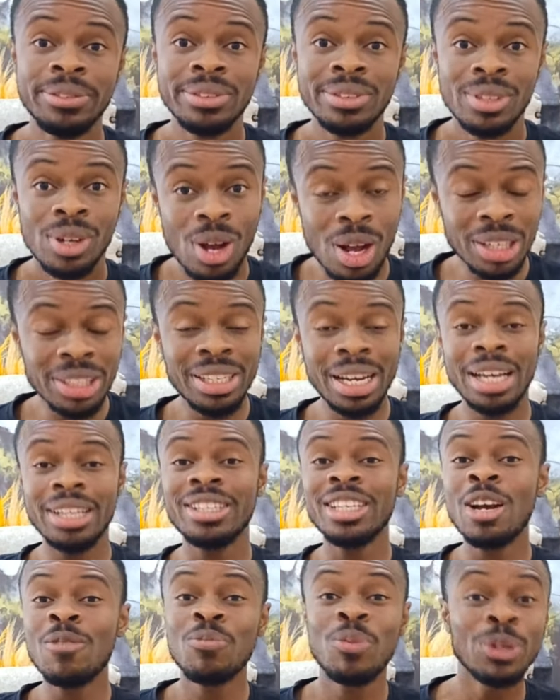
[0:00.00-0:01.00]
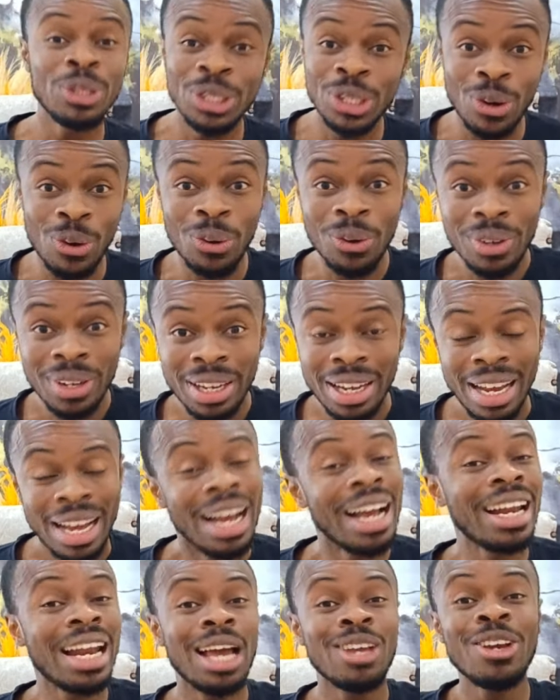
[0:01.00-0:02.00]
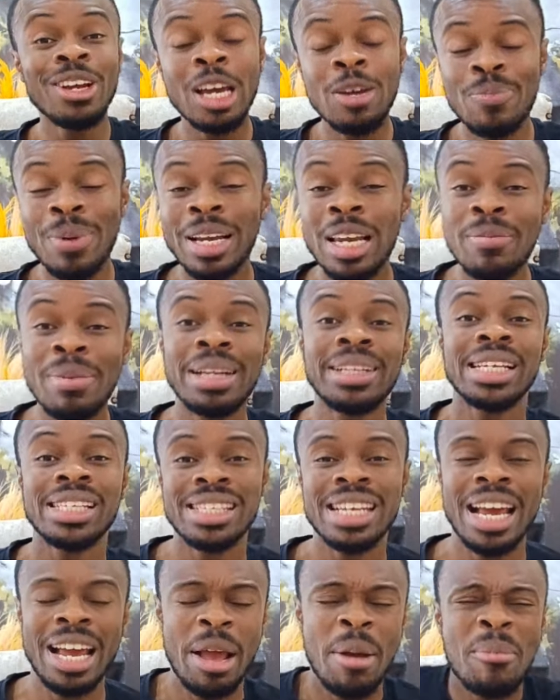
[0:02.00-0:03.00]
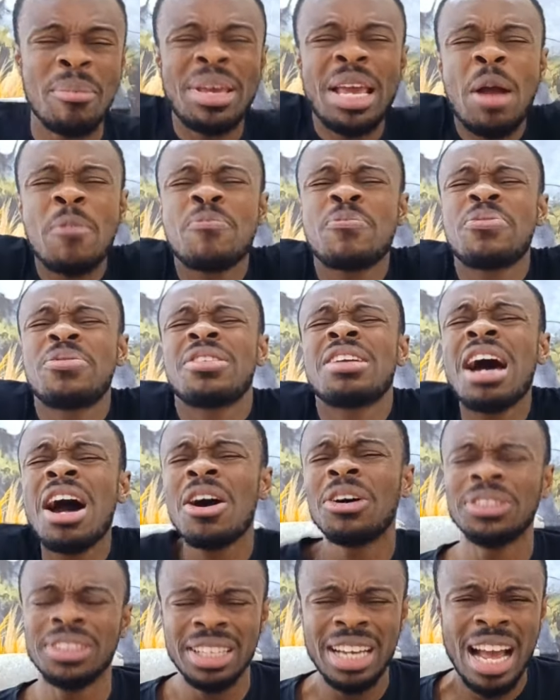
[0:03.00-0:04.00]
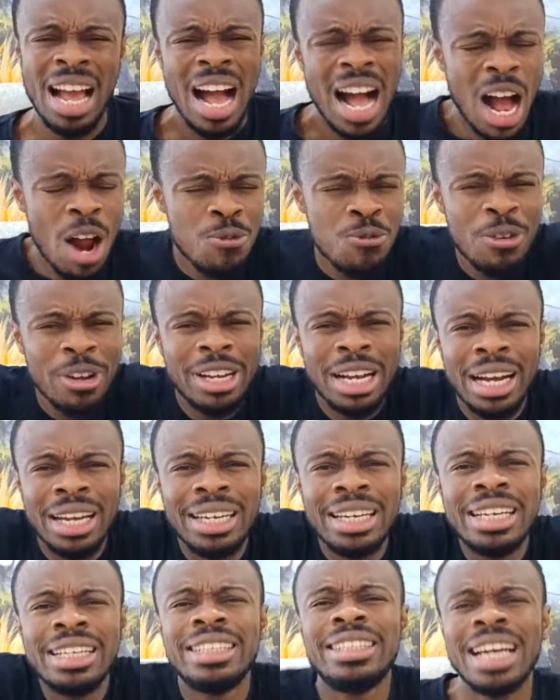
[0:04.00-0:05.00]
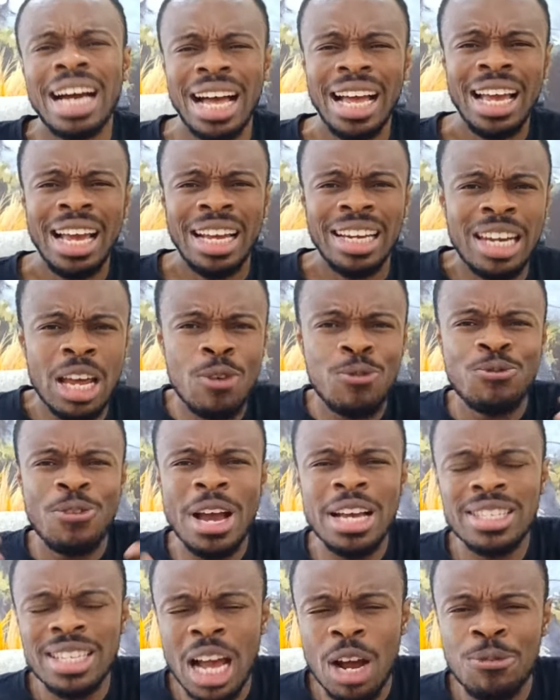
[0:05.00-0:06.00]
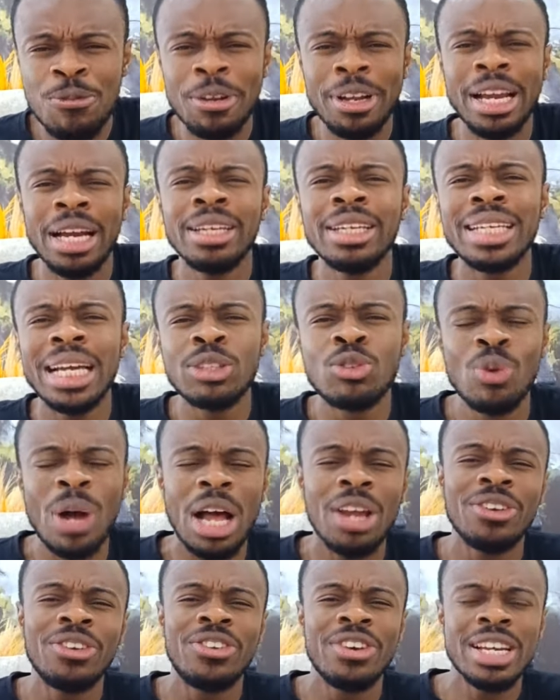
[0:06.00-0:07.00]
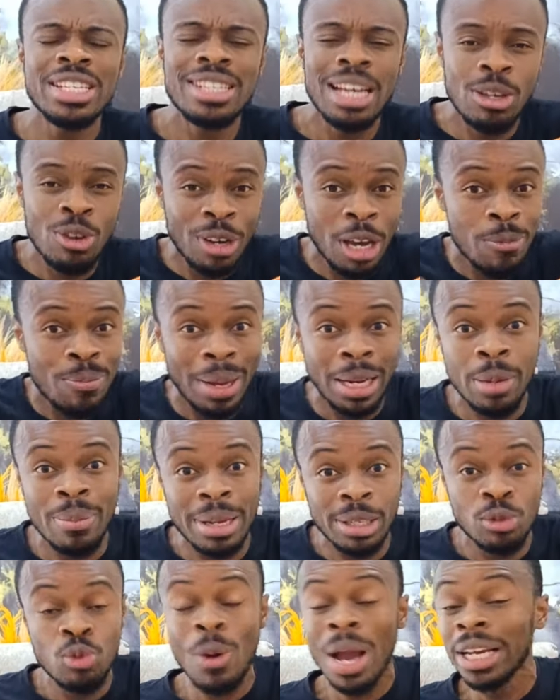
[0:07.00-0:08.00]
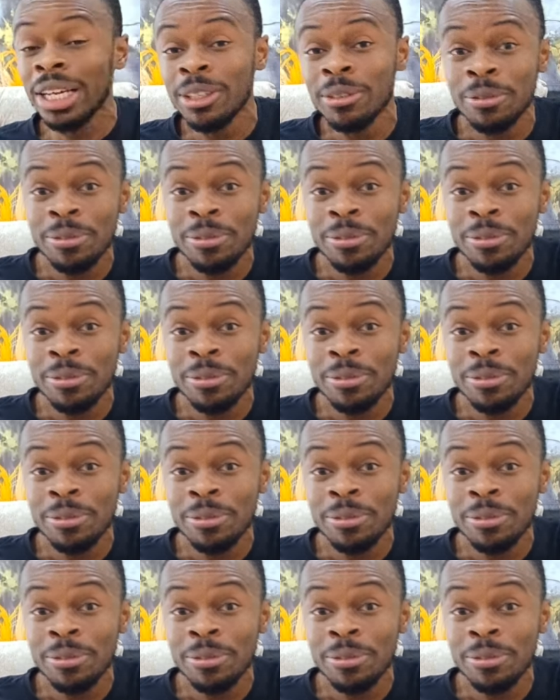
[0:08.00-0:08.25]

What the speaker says: All shall see mpunyo. And a UK parliament say, me a proud African leader. The first African leader to address the UK parliament. Wait.